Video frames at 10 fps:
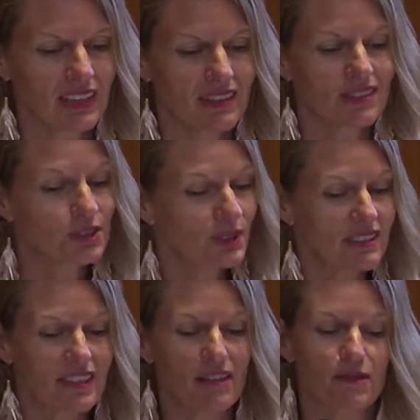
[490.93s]
Students
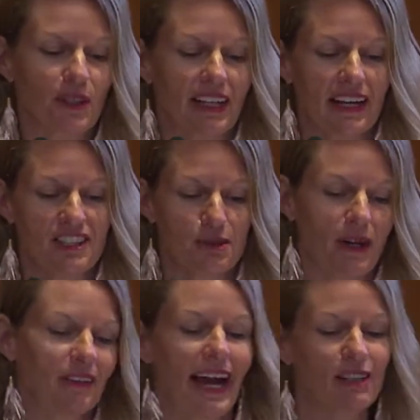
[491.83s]
self organized
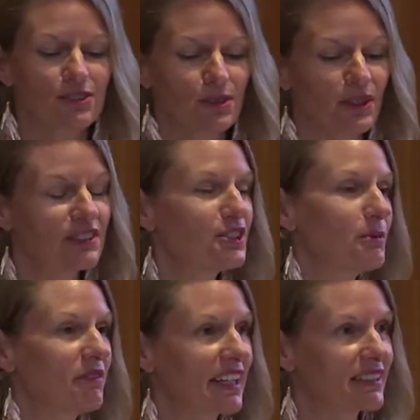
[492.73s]
around outdoor and Zoom
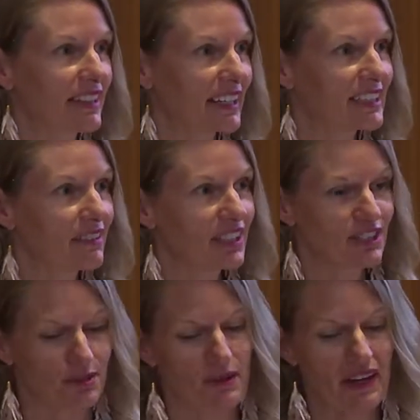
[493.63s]
events and activities
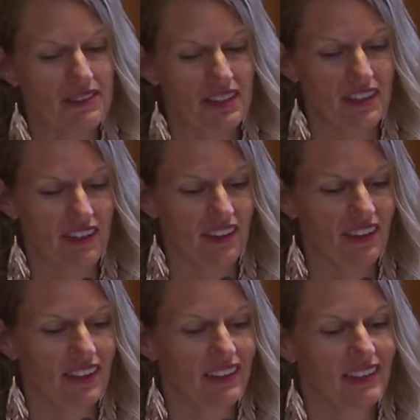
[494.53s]
throughout the year,
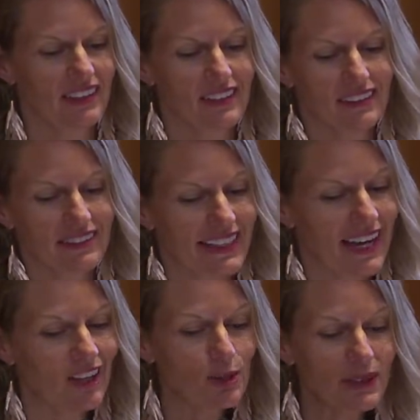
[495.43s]
like
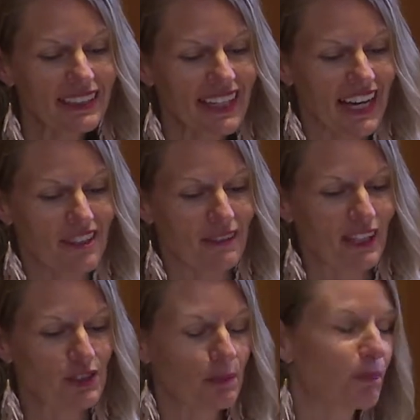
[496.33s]
Halloween
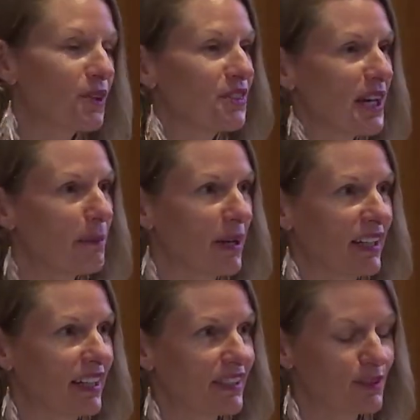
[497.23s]
gatherings, birthday
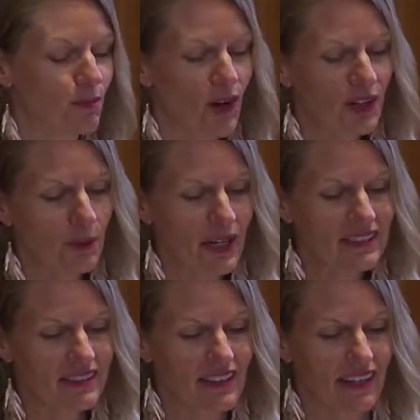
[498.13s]
buddies, Water
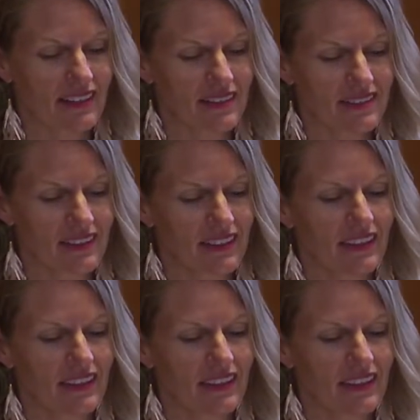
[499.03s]
Wednesdays.